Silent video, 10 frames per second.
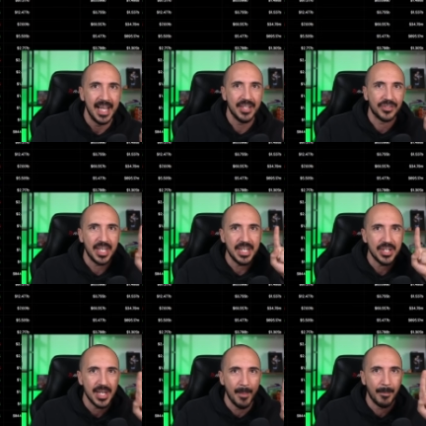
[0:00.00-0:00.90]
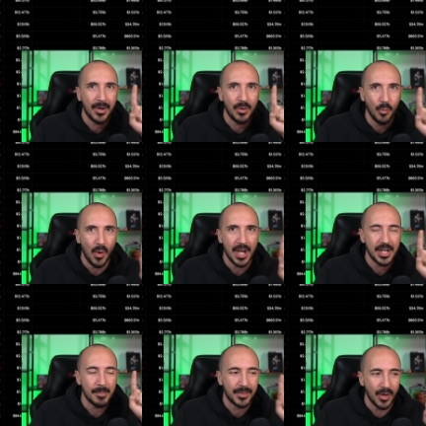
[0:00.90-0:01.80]
is the number one
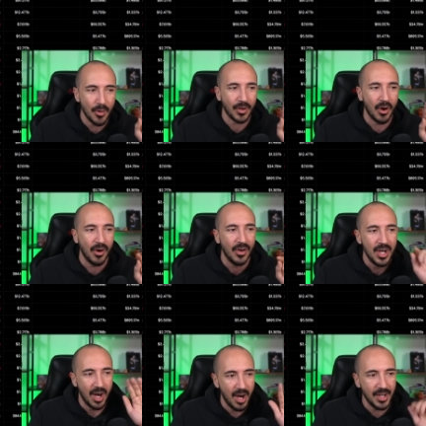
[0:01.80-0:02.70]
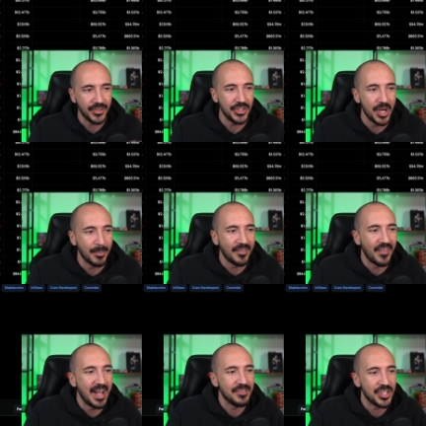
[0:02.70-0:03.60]
protocol on the number
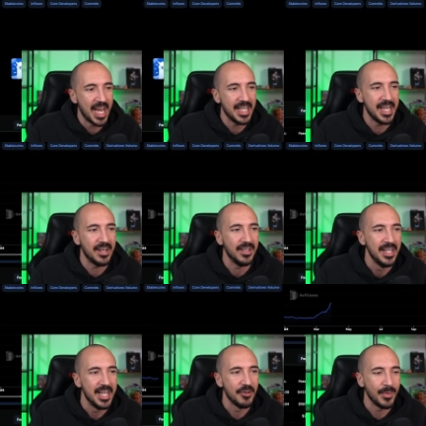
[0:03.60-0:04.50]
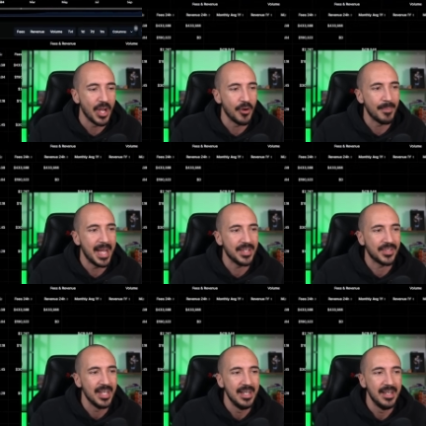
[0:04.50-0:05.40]
five chain here. And if we go to
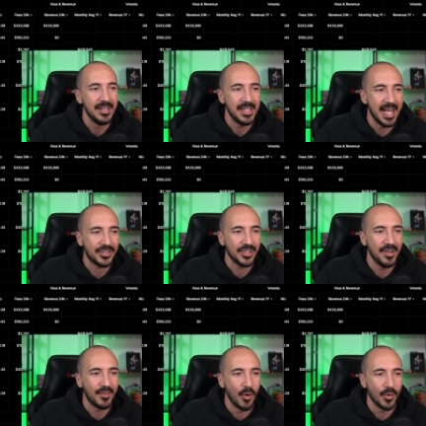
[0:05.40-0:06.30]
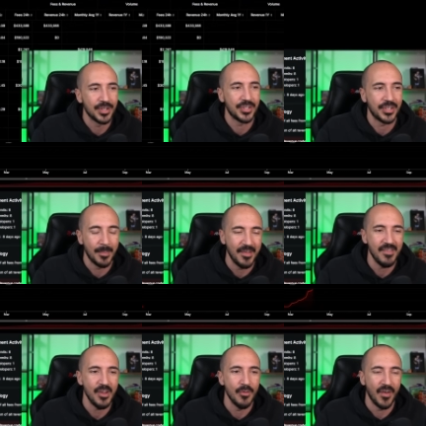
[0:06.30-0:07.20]
base, Yes, of course, some of
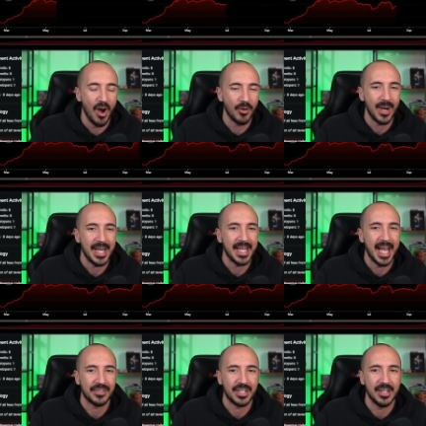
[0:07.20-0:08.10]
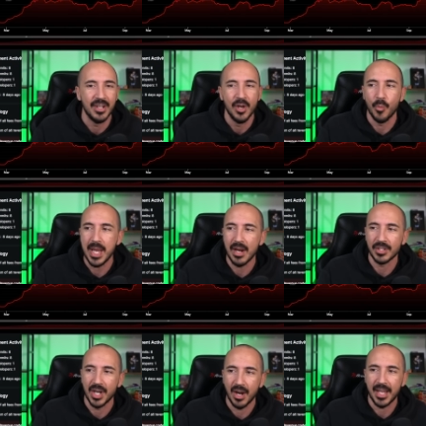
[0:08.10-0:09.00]
you have already guessed it. We are
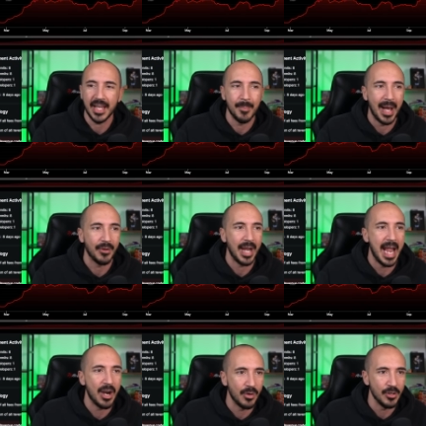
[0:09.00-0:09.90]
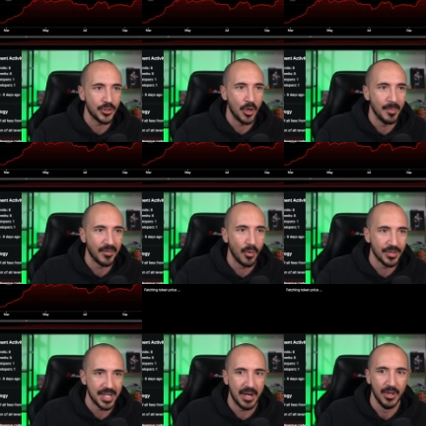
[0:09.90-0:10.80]
talking about Aerodrome, of
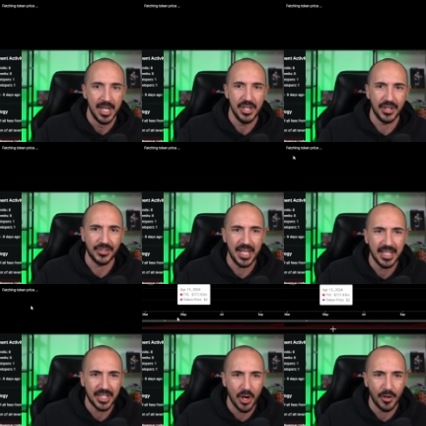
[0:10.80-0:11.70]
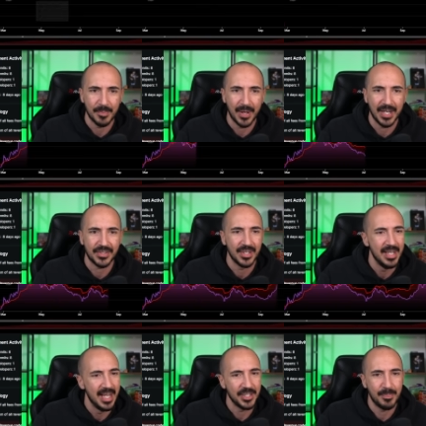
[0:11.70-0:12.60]
course. Now, you can see the token price
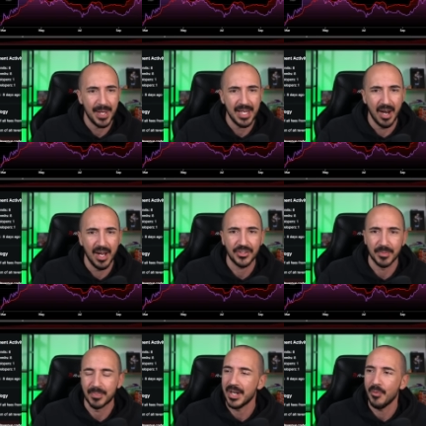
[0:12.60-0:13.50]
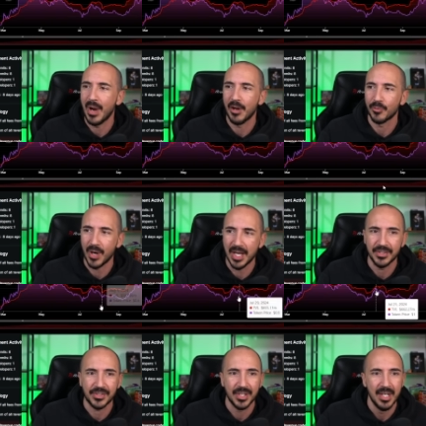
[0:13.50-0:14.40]
has been on some pretty wild
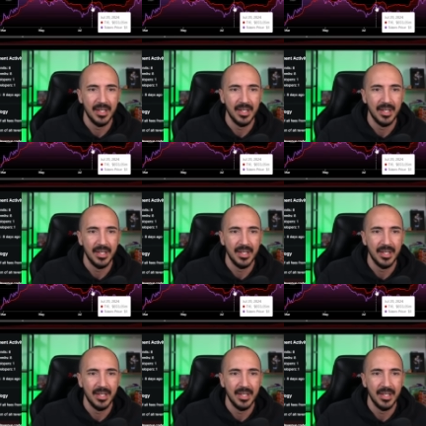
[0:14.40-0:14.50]
runs,